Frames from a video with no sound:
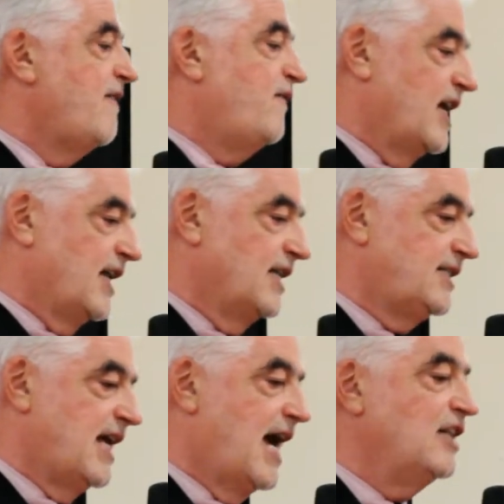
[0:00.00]

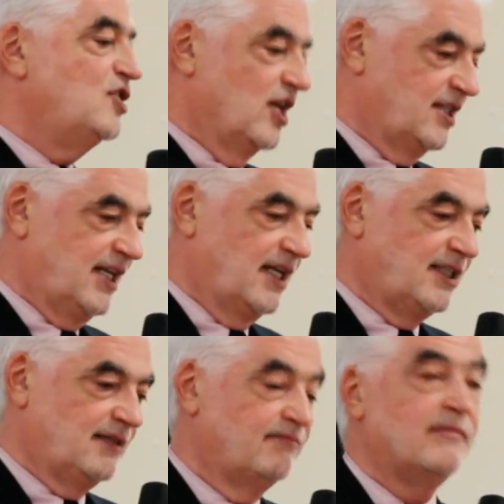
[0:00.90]
fairness and
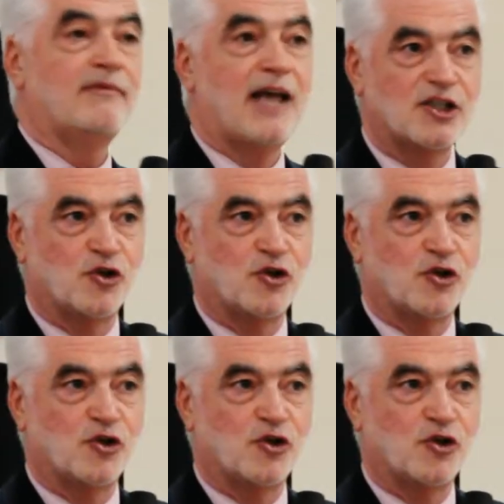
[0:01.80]
justice. That's